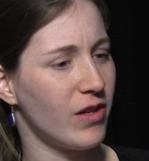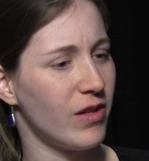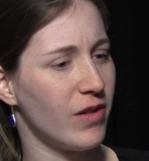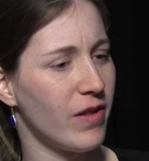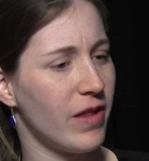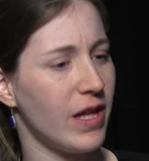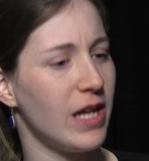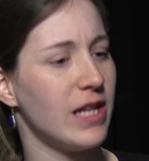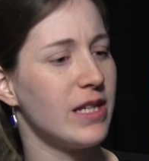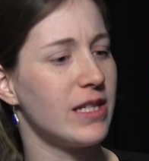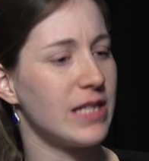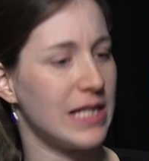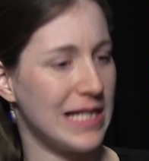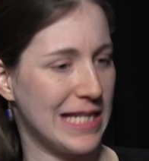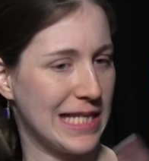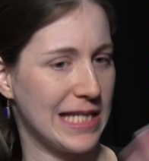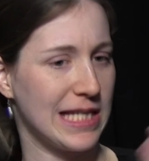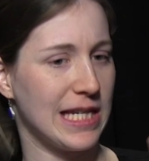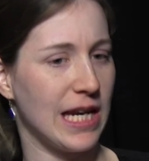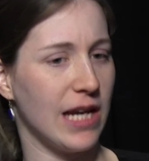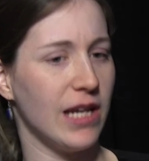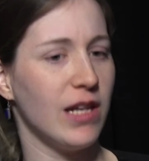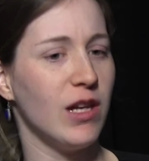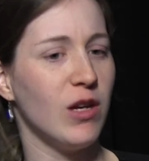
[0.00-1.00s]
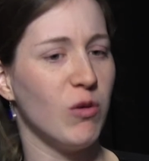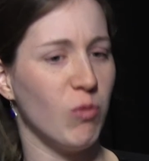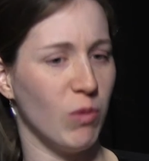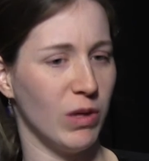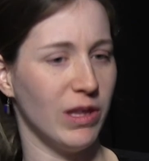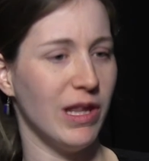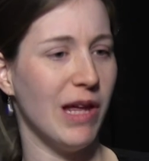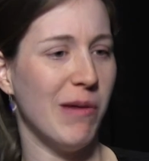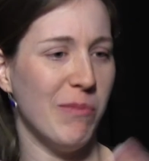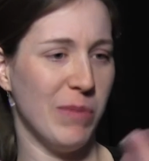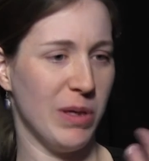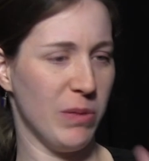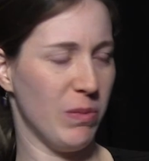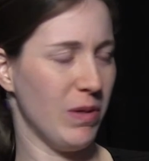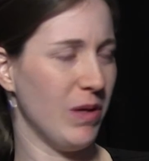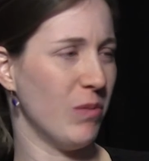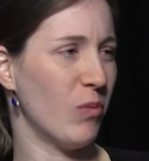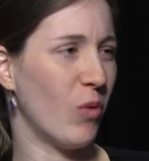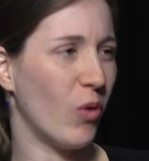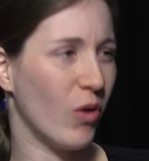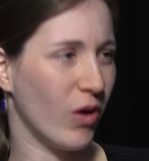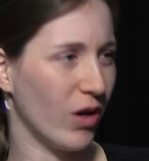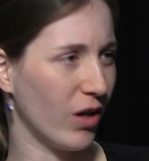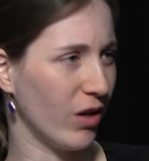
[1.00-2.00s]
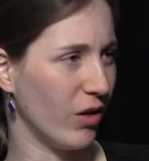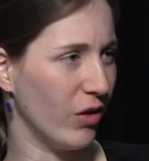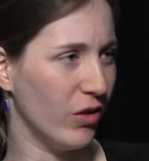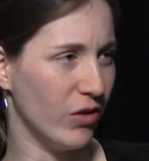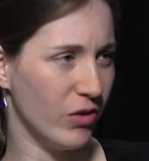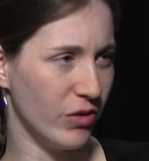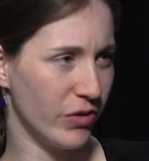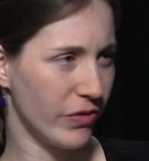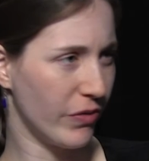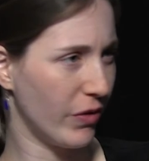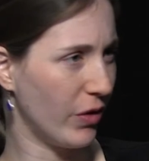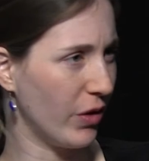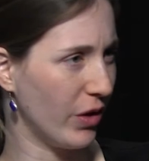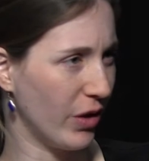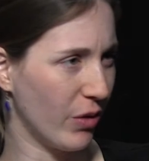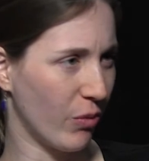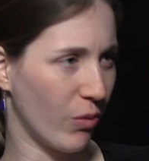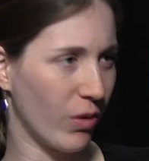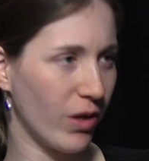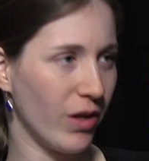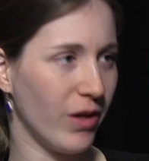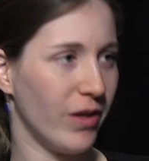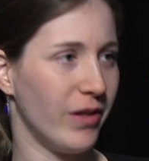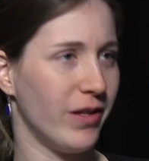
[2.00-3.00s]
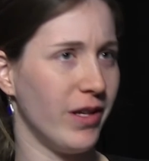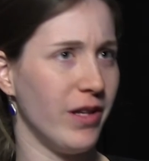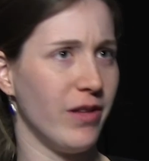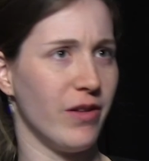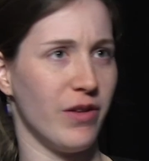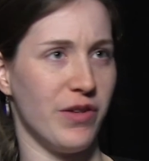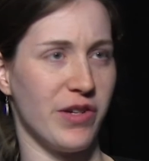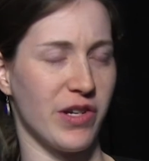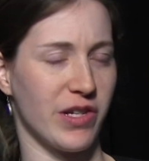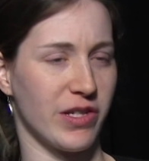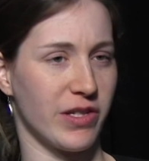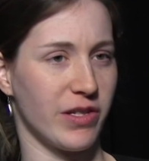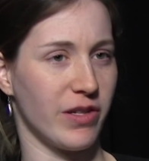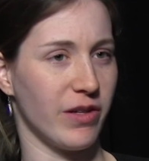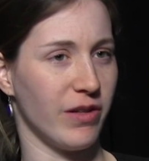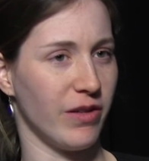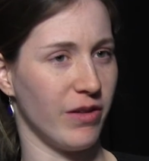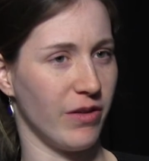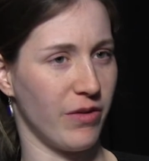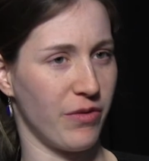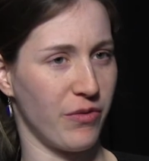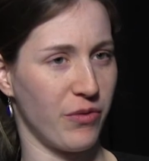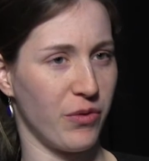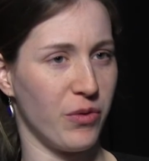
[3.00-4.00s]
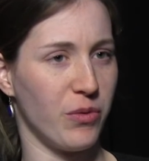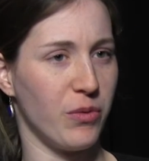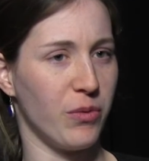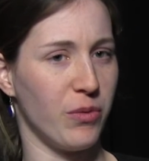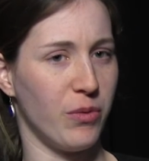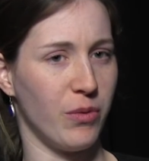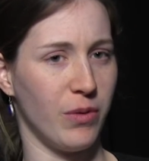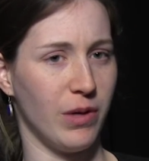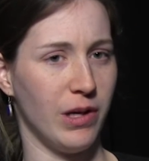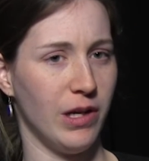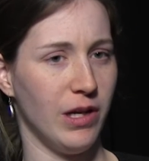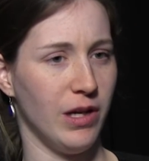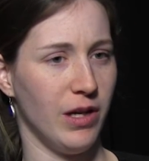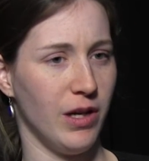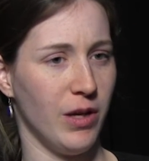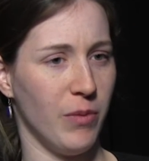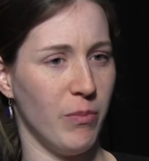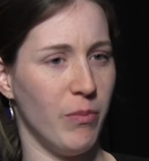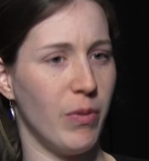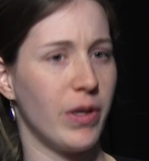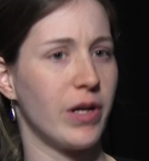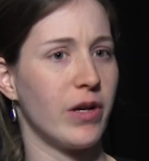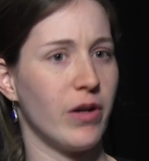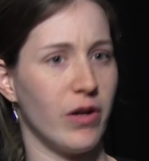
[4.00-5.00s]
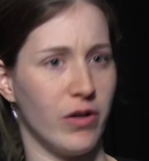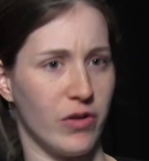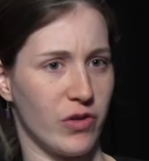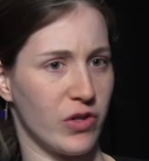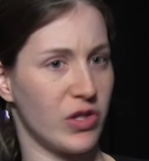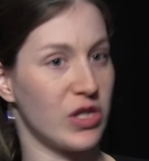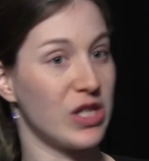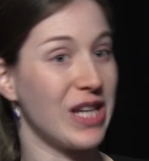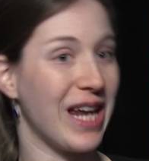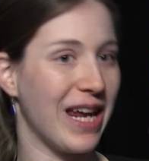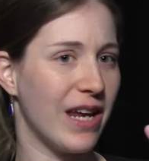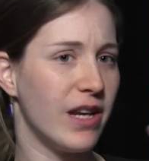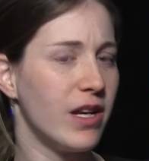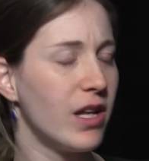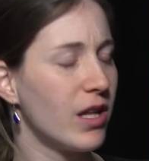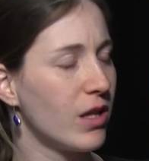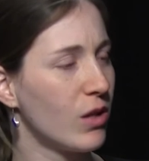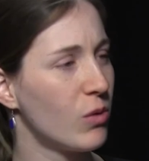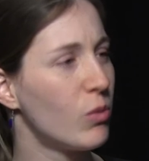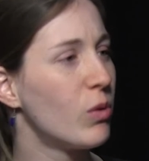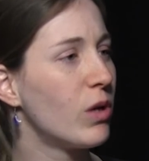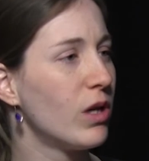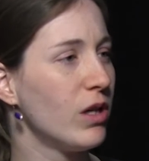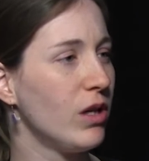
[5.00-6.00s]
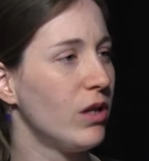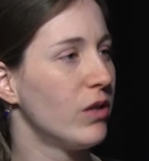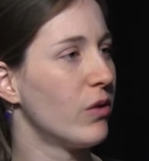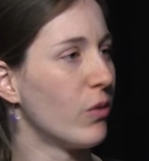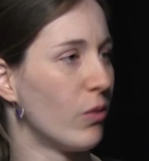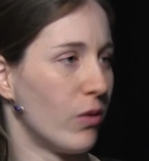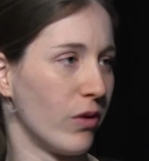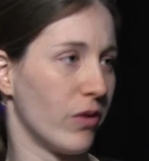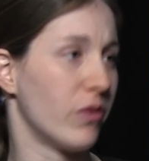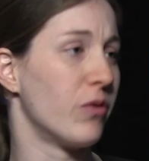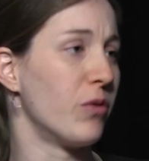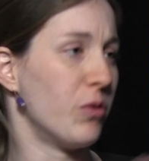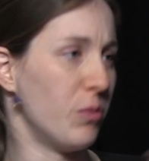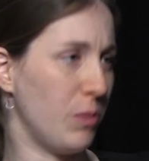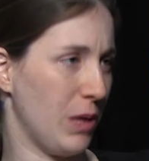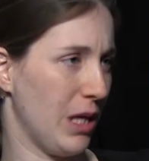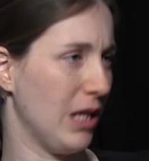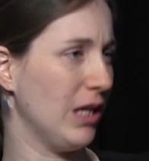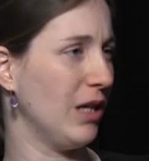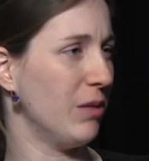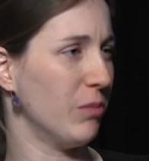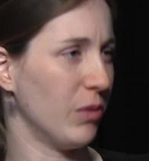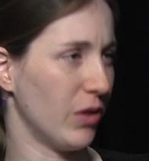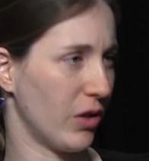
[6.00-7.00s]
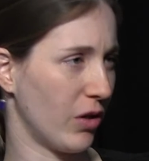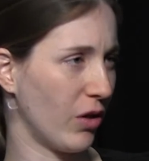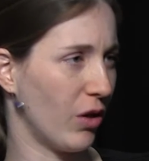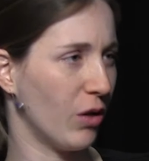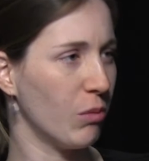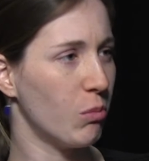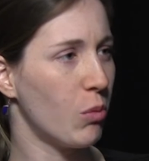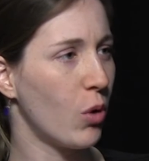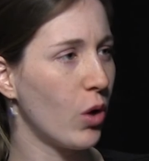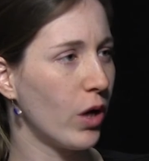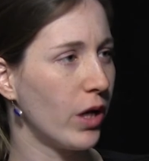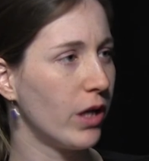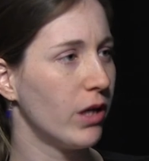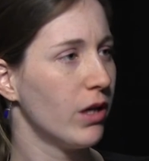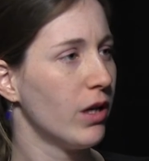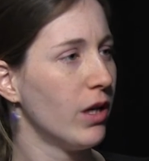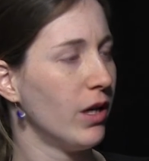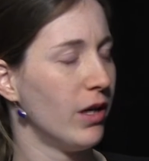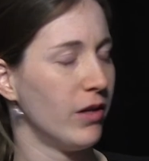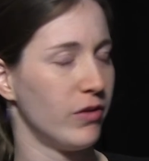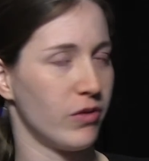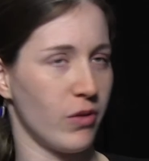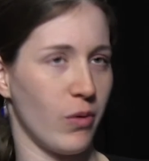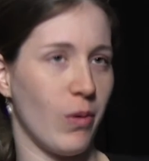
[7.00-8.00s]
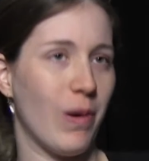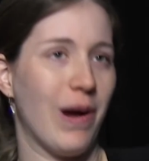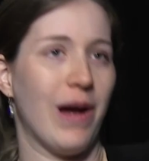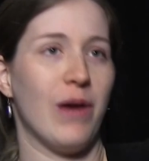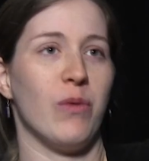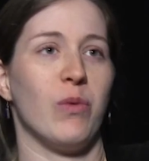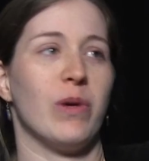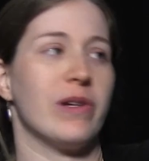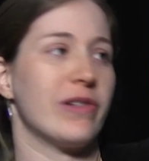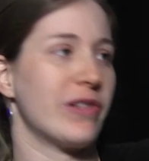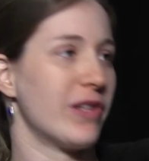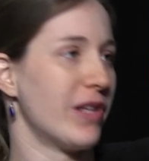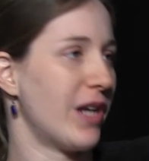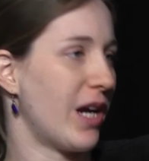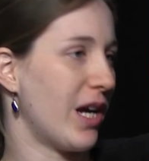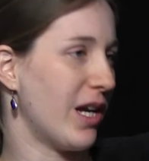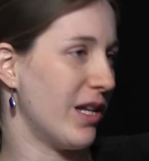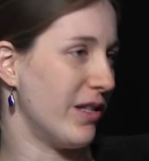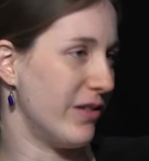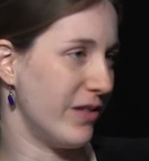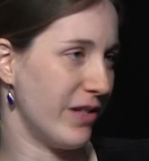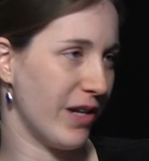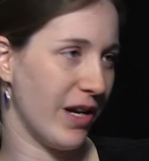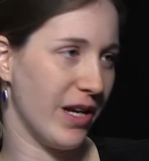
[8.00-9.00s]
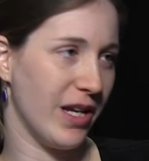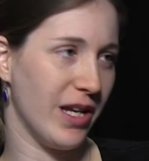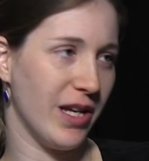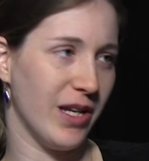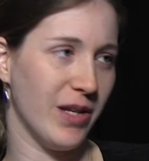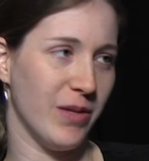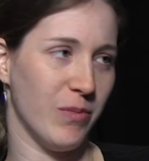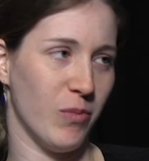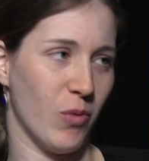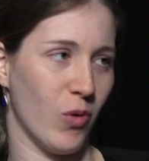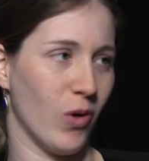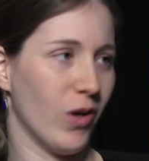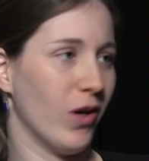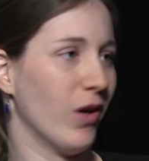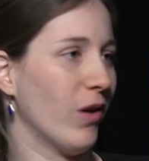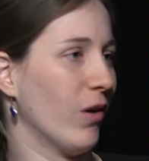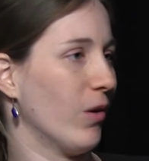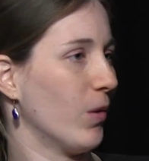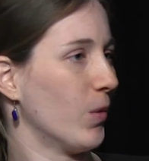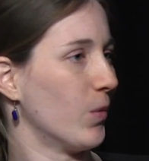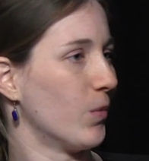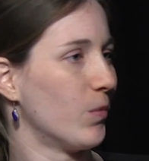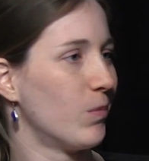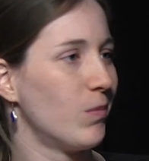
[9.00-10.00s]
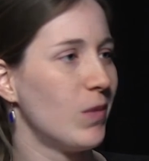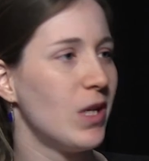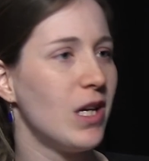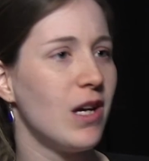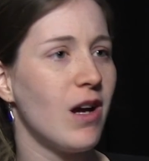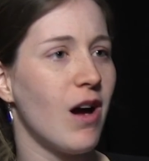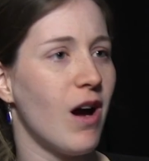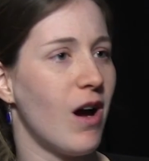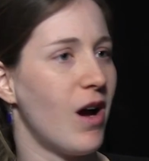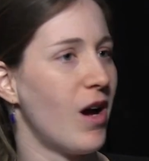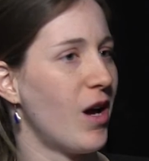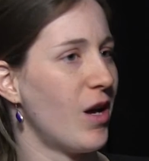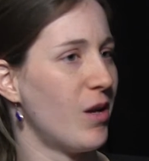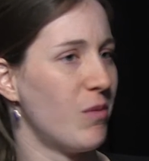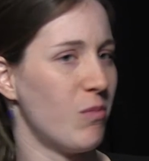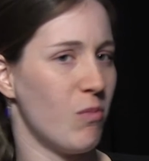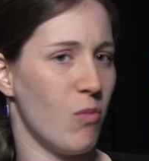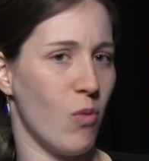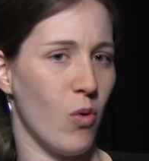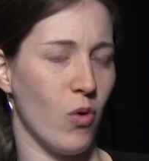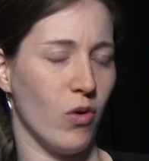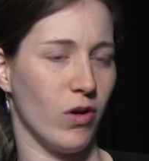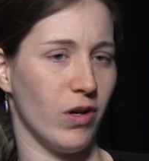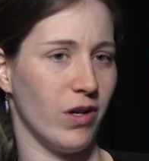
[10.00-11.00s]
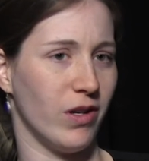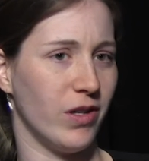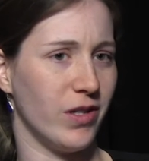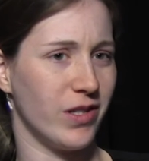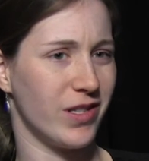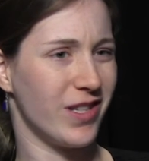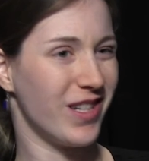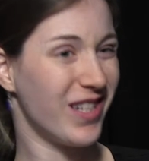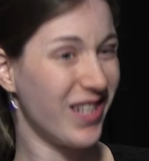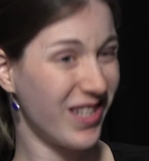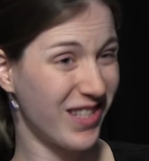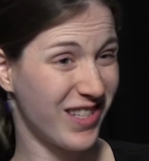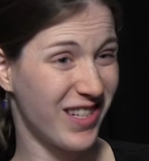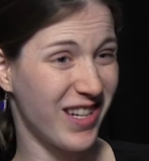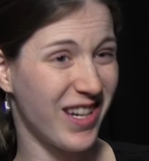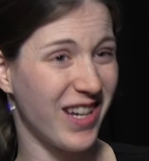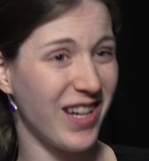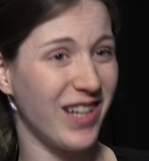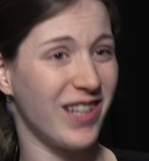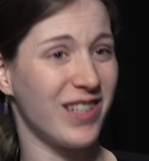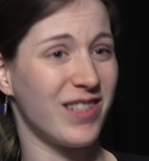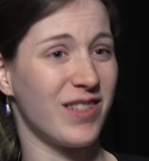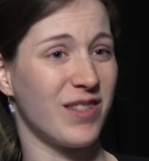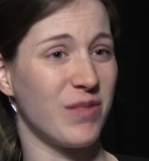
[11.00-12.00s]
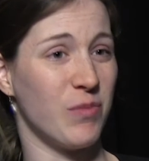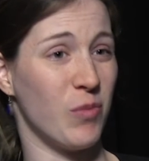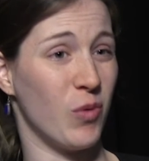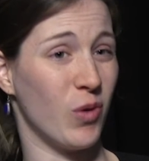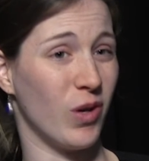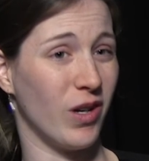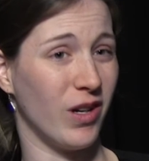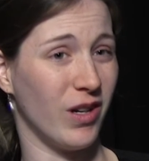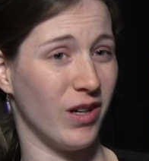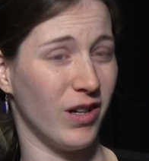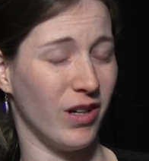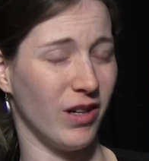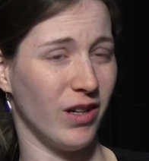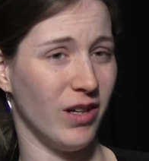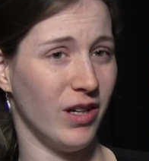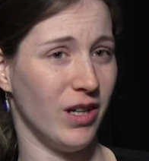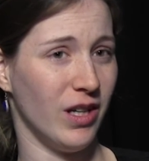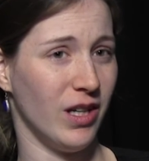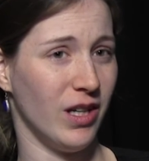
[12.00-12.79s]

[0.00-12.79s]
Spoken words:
things to study would let me be more useful in the world, either just through better understanding the world or through being able to earn more. So I wish that I had studied more econ, more statistics, more,